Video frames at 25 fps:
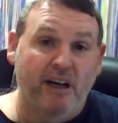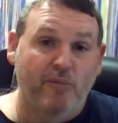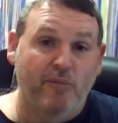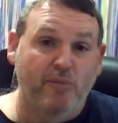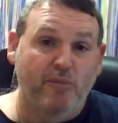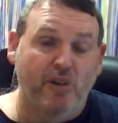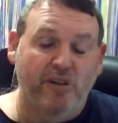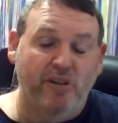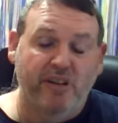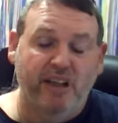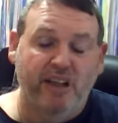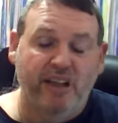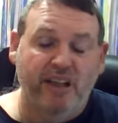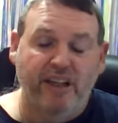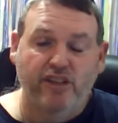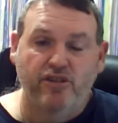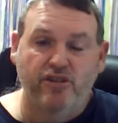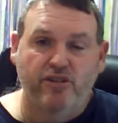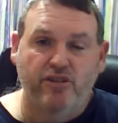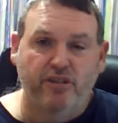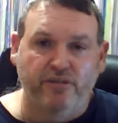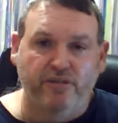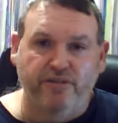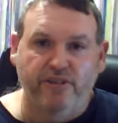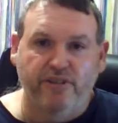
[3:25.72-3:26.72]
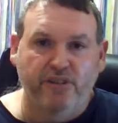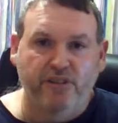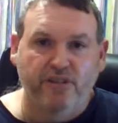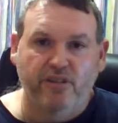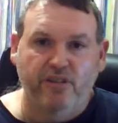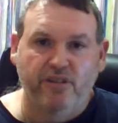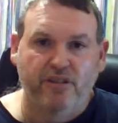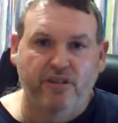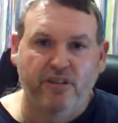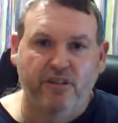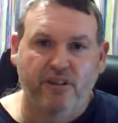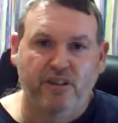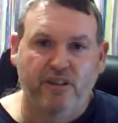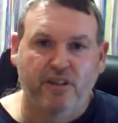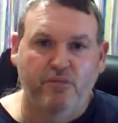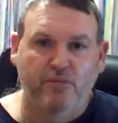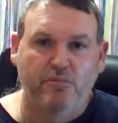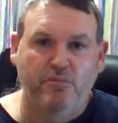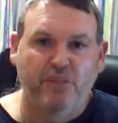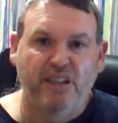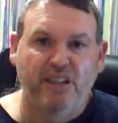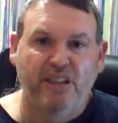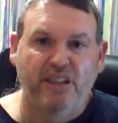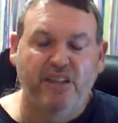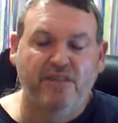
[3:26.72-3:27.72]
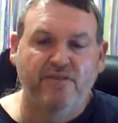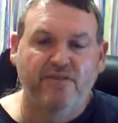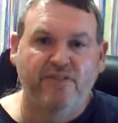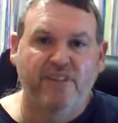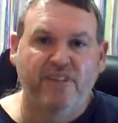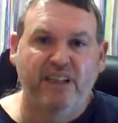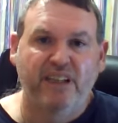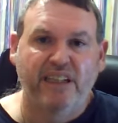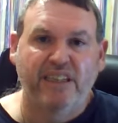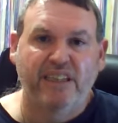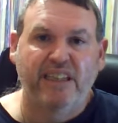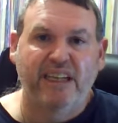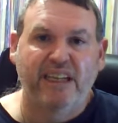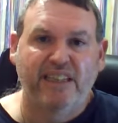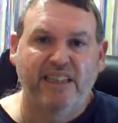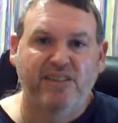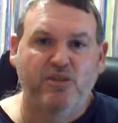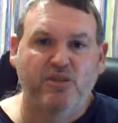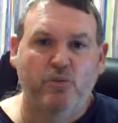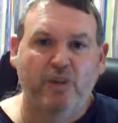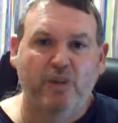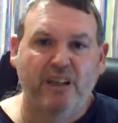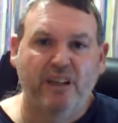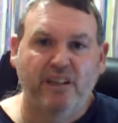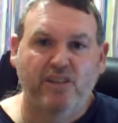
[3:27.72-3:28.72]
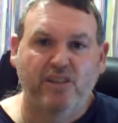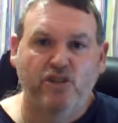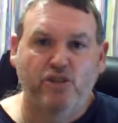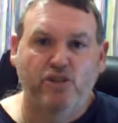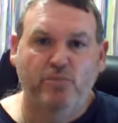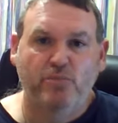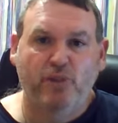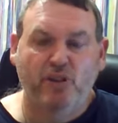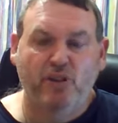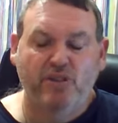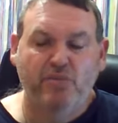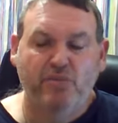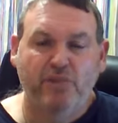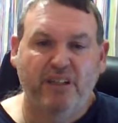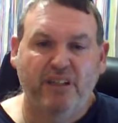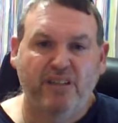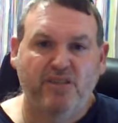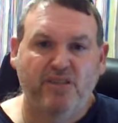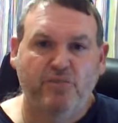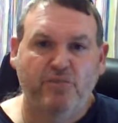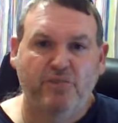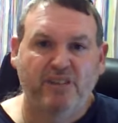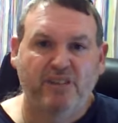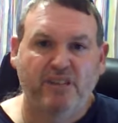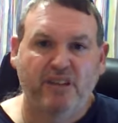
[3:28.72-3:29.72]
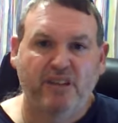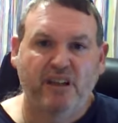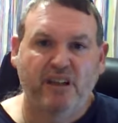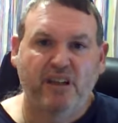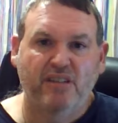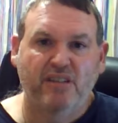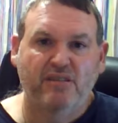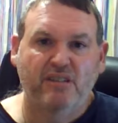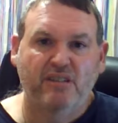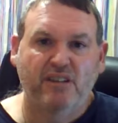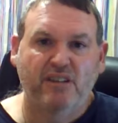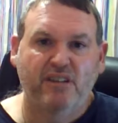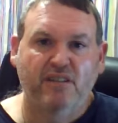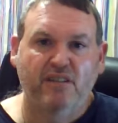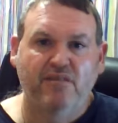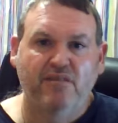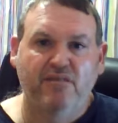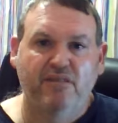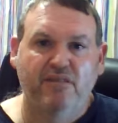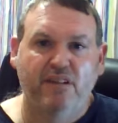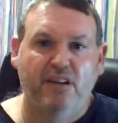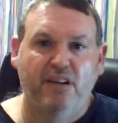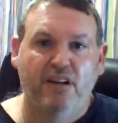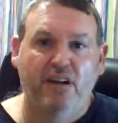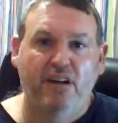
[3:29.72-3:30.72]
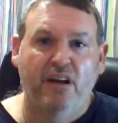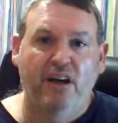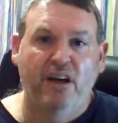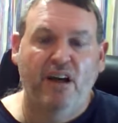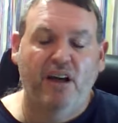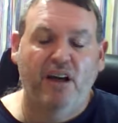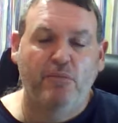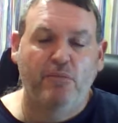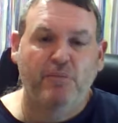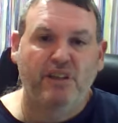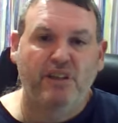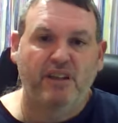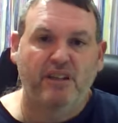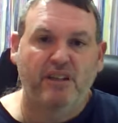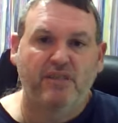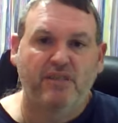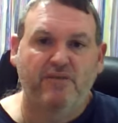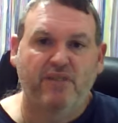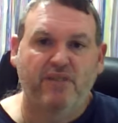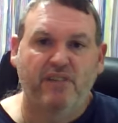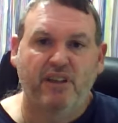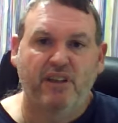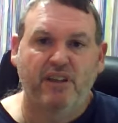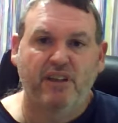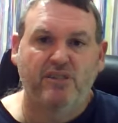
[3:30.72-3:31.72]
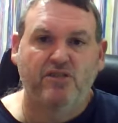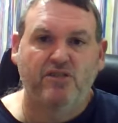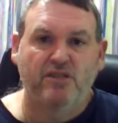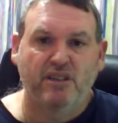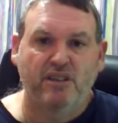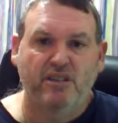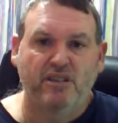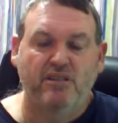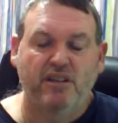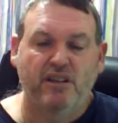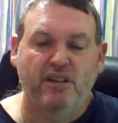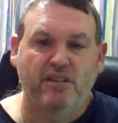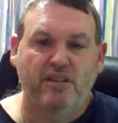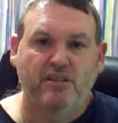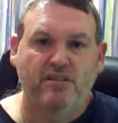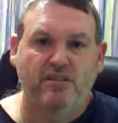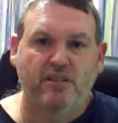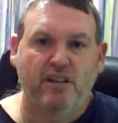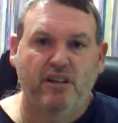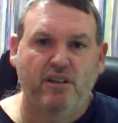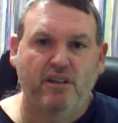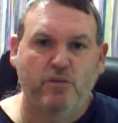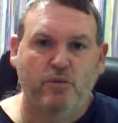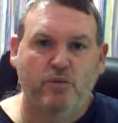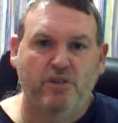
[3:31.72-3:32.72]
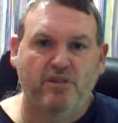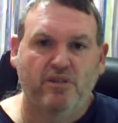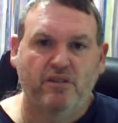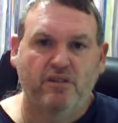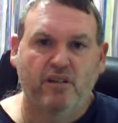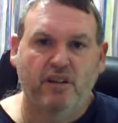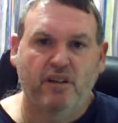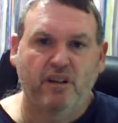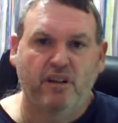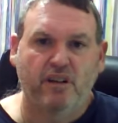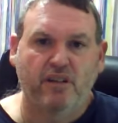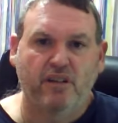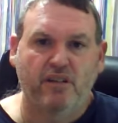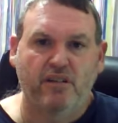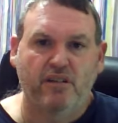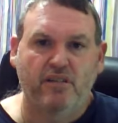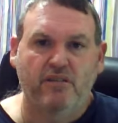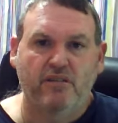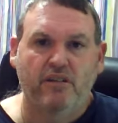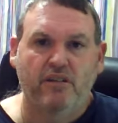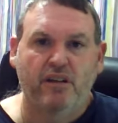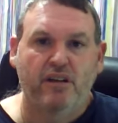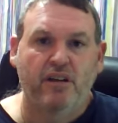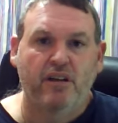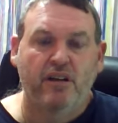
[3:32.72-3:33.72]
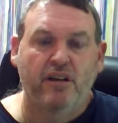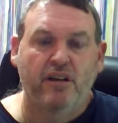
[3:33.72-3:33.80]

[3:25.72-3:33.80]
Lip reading: I'm not the lecturer for you. I don't believe that that's the way that you pass management accounting. I believe that you need to understand what's going on.